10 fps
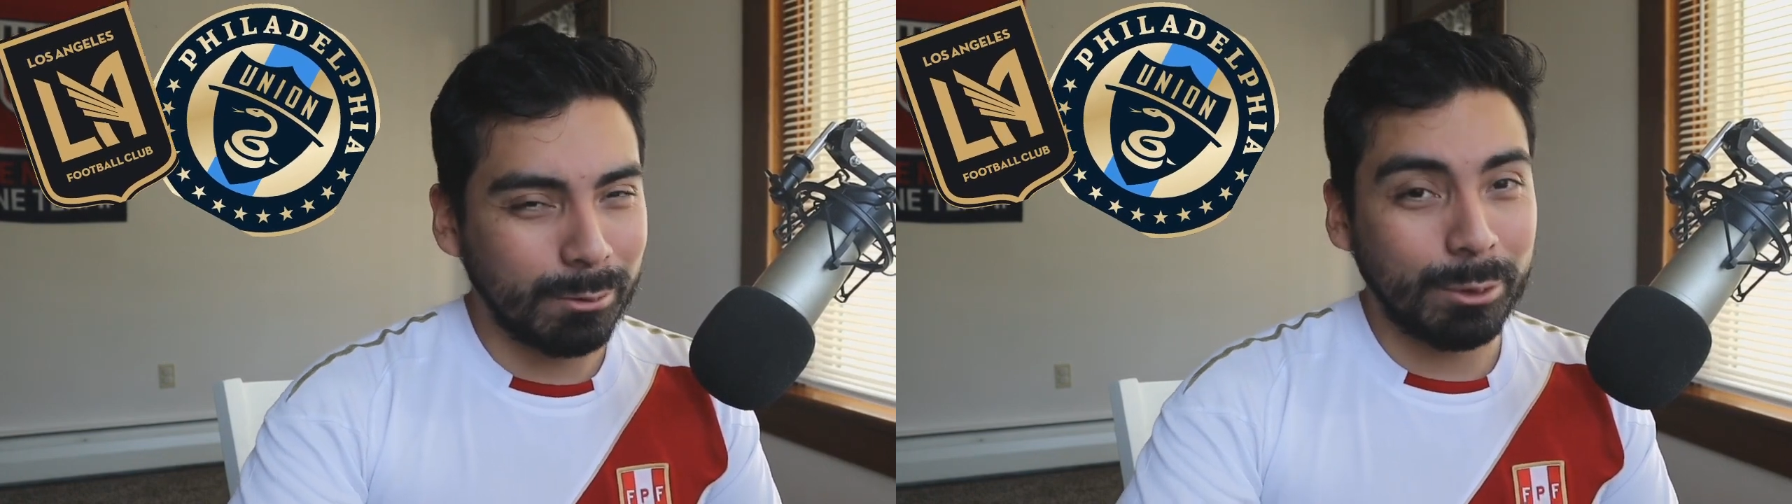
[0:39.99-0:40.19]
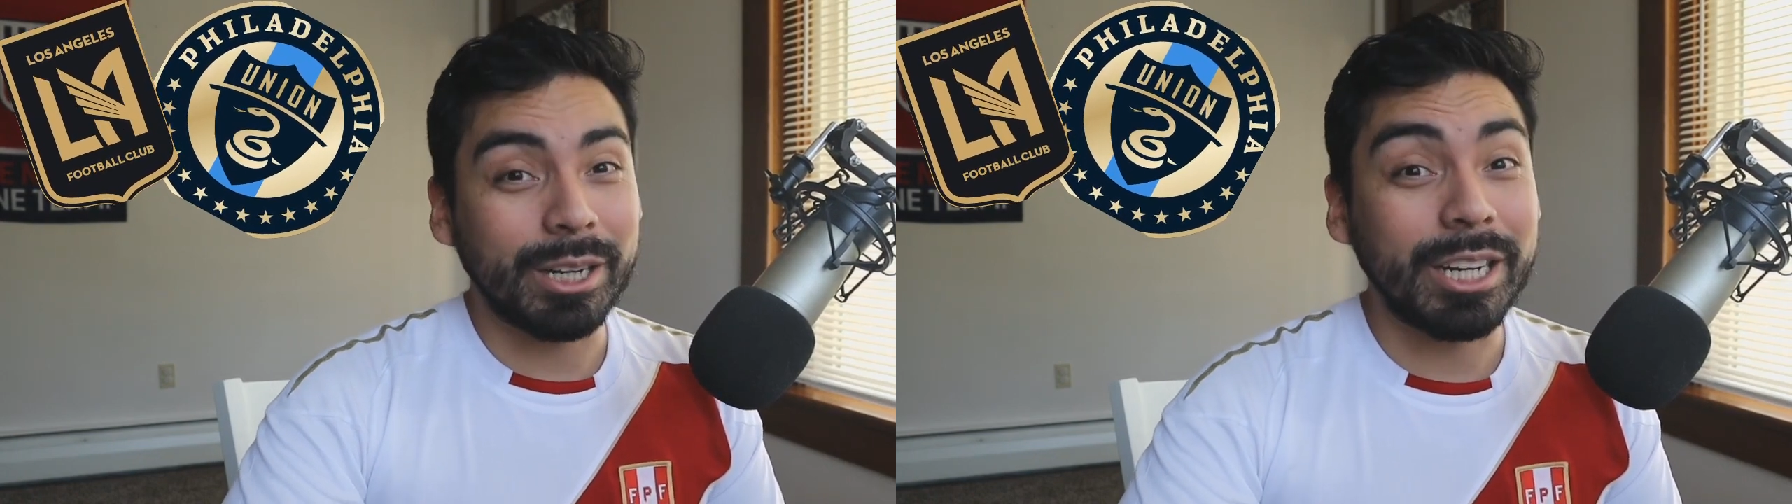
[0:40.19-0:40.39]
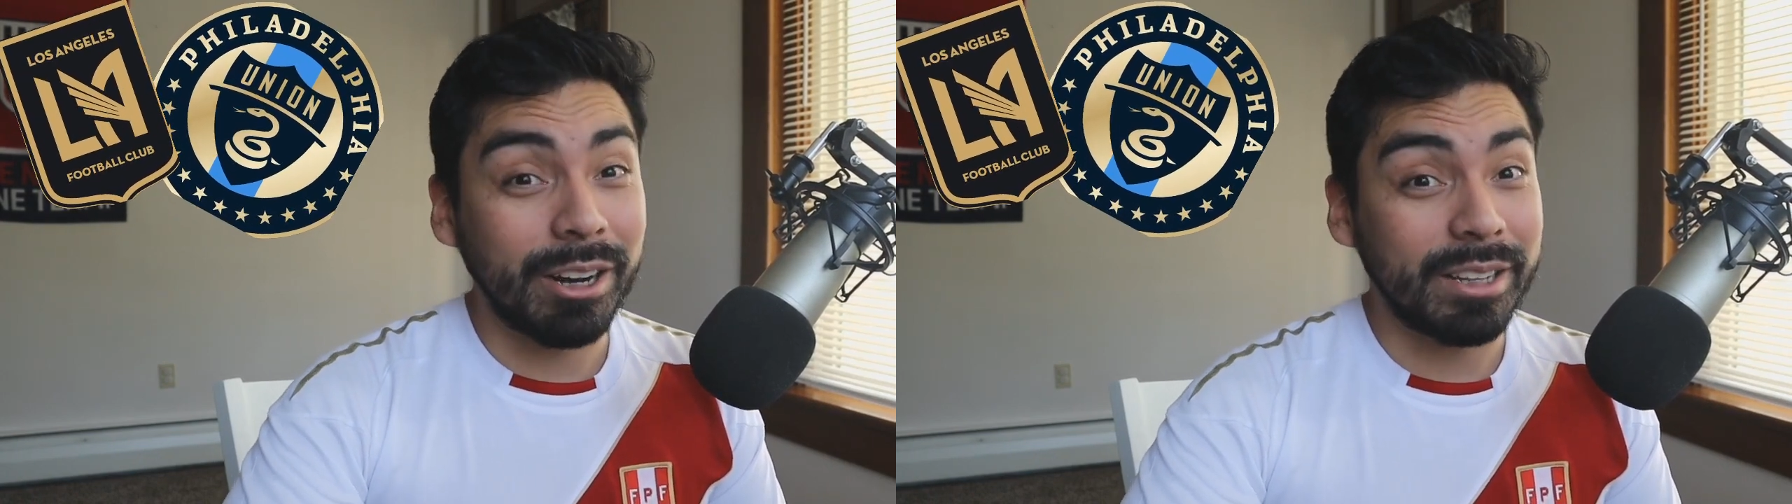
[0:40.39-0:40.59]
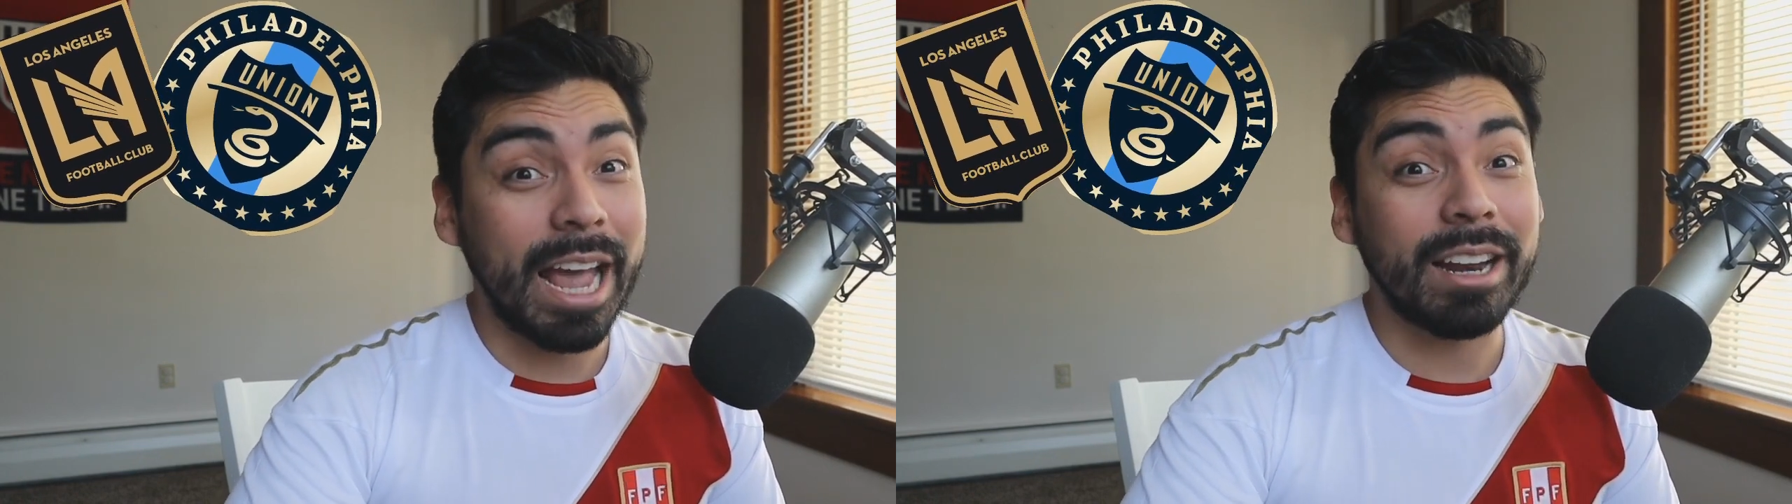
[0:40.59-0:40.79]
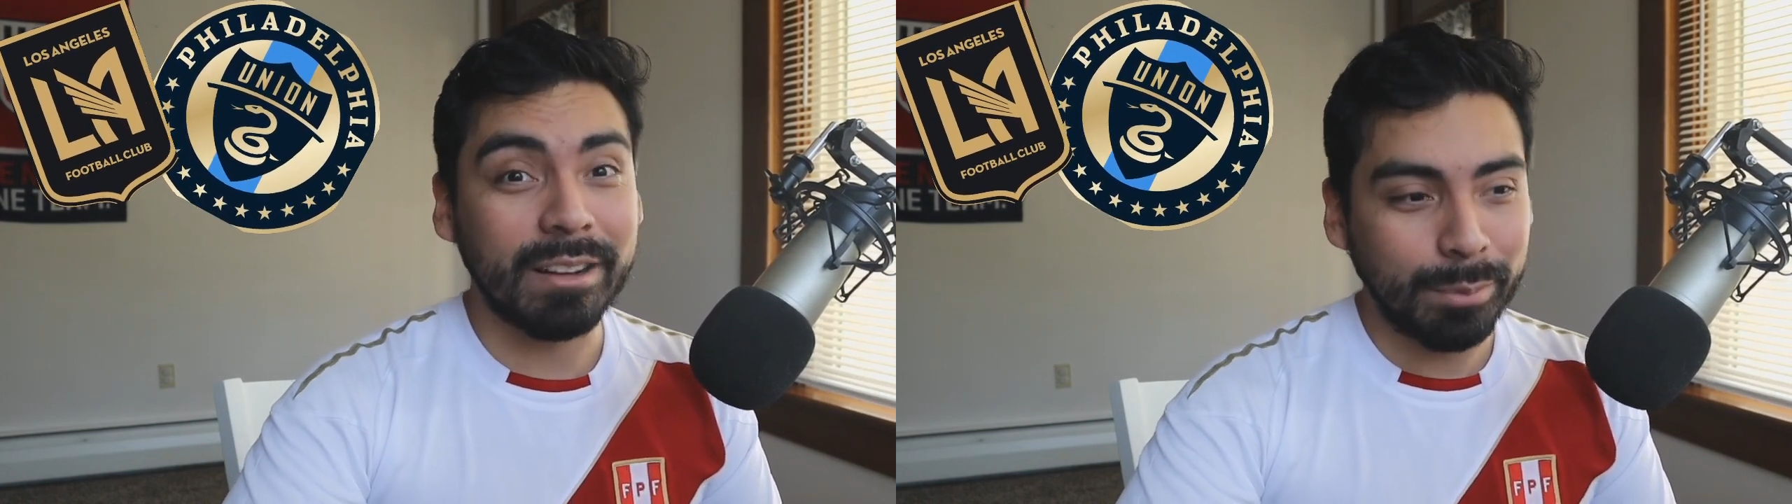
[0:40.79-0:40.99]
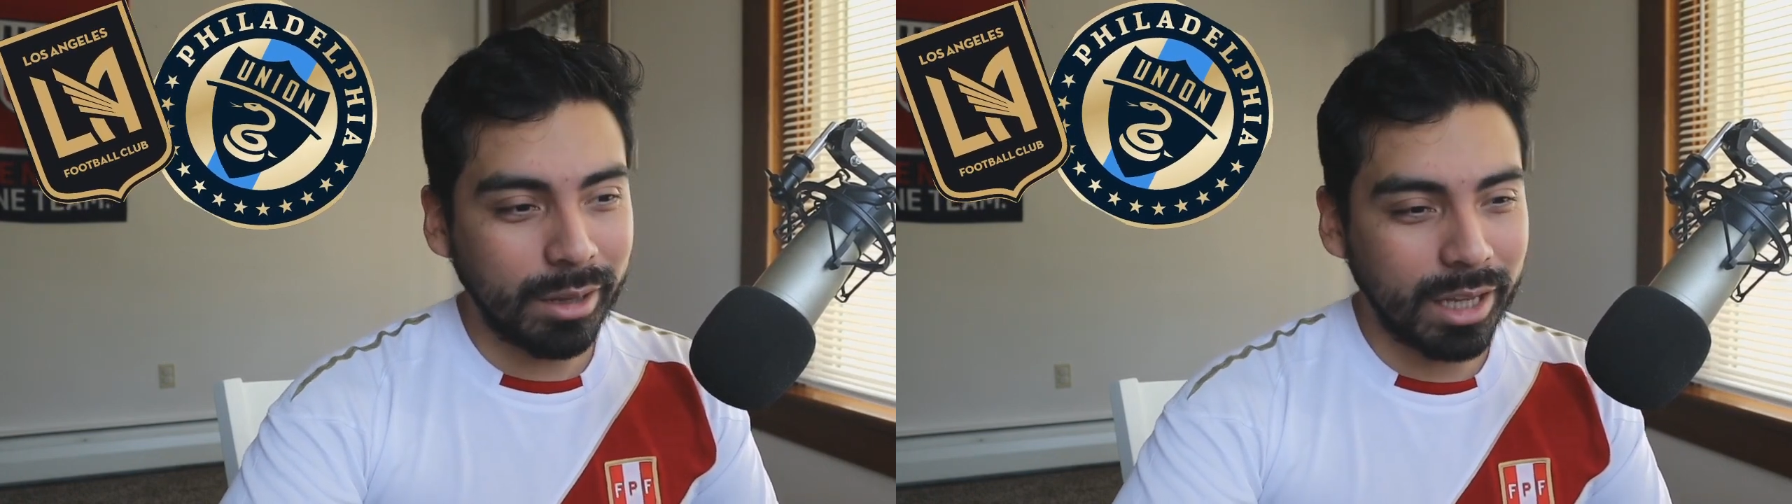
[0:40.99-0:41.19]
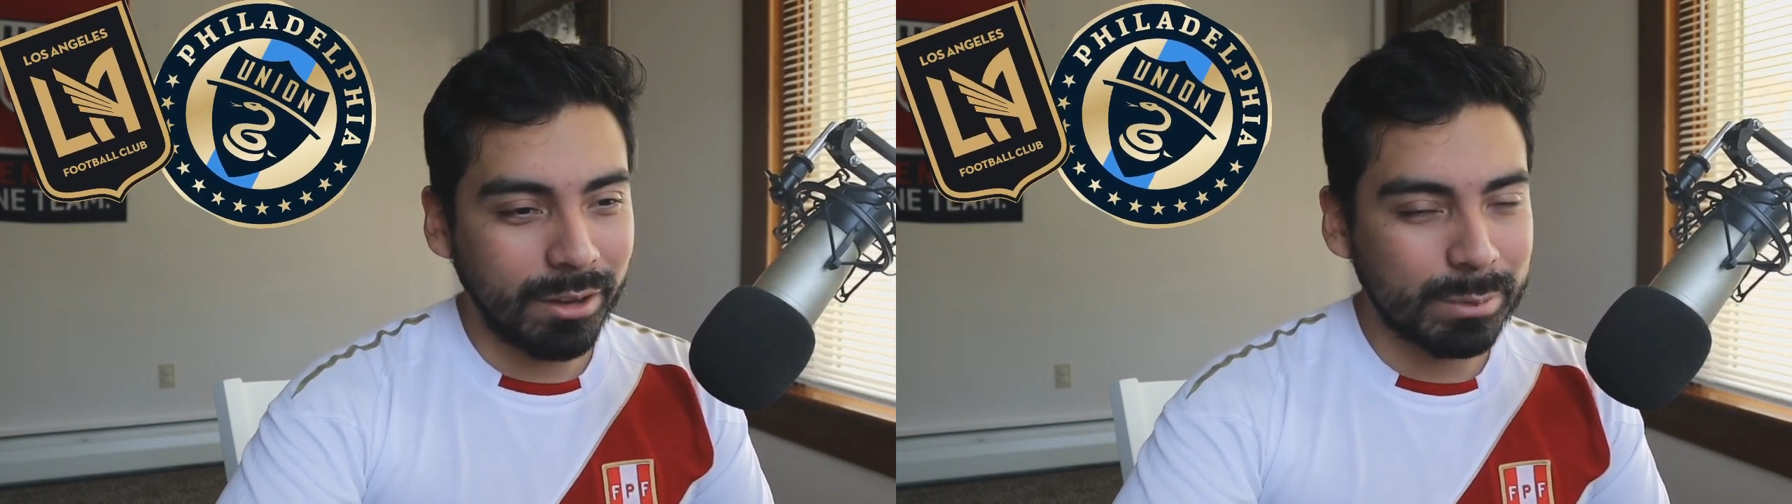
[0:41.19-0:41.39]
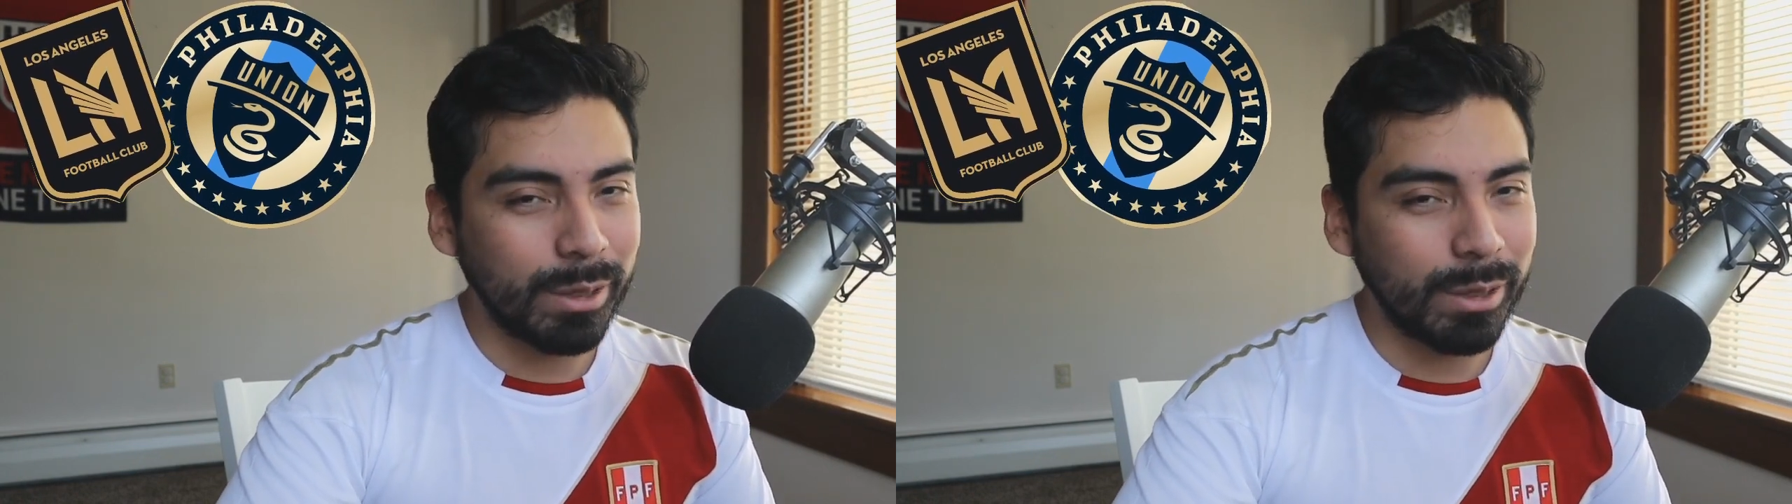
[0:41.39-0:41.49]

We're already here at the end of the playoffs.